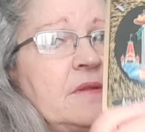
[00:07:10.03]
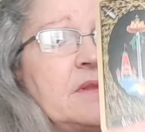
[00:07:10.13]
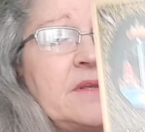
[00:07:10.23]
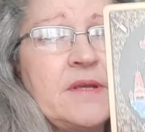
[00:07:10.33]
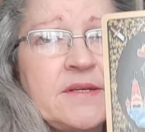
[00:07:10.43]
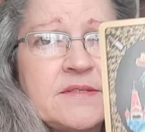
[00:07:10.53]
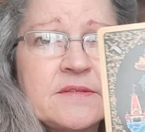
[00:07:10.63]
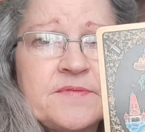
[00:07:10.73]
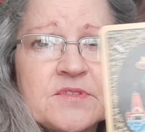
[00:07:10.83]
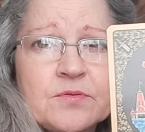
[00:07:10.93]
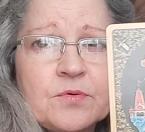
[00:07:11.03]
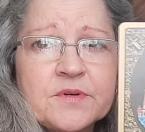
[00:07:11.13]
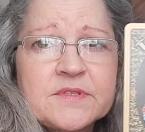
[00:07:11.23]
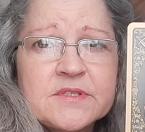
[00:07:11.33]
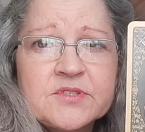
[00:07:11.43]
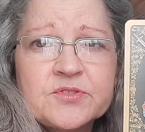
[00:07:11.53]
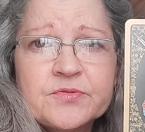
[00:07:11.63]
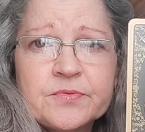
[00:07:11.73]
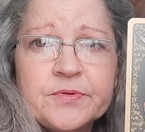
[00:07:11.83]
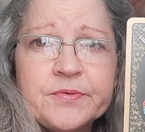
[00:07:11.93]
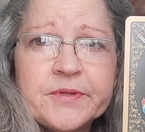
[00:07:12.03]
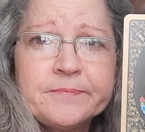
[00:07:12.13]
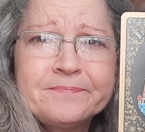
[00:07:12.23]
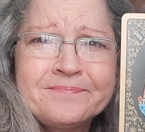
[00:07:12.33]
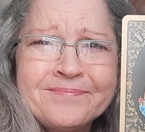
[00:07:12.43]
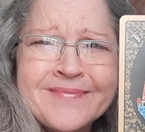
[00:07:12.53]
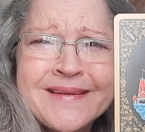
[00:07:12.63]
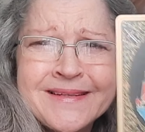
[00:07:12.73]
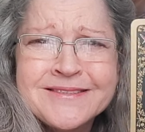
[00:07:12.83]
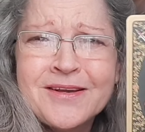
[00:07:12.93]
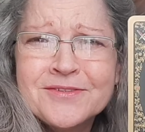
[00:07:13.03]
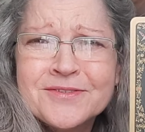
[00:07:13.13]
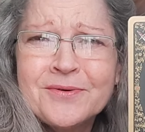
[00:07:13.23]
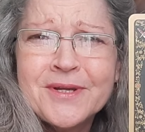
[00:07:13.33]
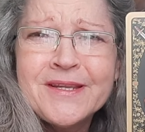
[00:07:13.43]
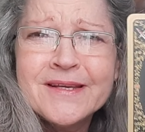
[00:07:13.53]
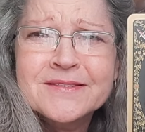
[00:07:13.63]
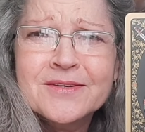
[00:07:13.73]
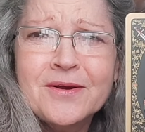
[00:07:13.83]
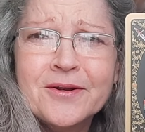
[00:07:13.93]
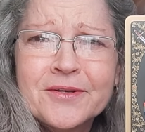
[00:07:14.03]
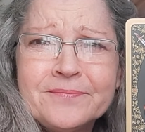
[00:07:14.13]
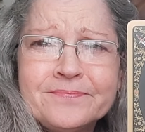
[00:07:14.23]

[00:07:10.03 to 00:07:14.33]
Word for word: The Ace of Swords is truth. It's also a yes card.